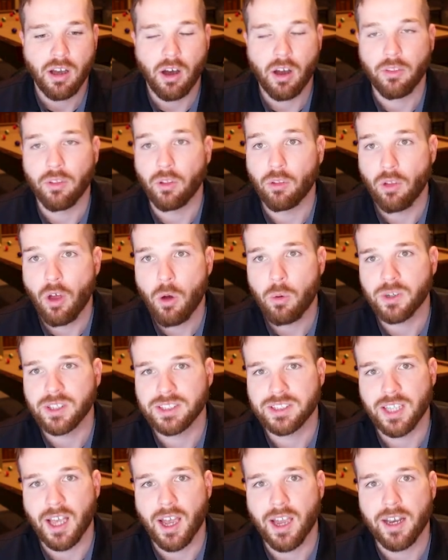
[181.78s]
on the lower
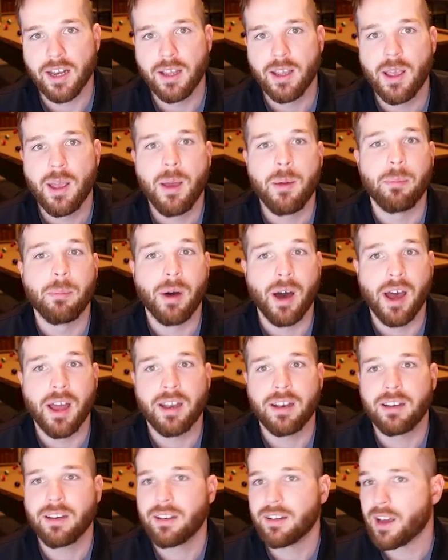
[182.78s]
side,
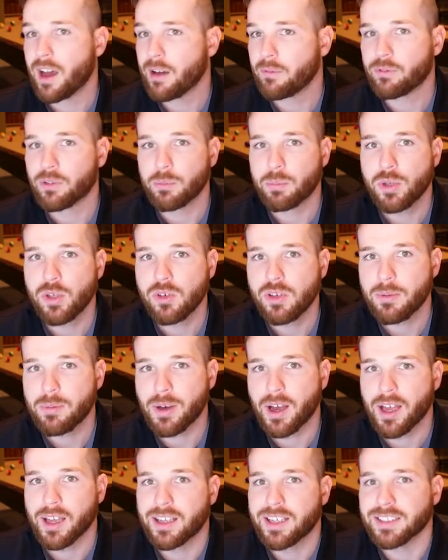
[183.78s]
but not for
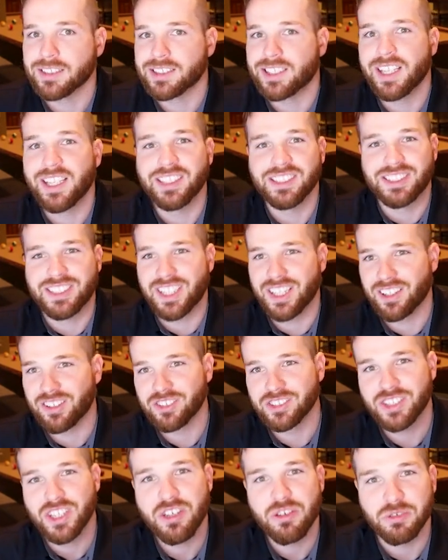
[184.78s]
PewDiePie because his
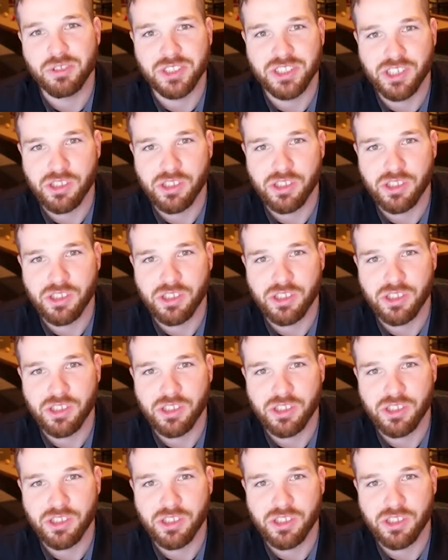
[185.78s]
channel is huge.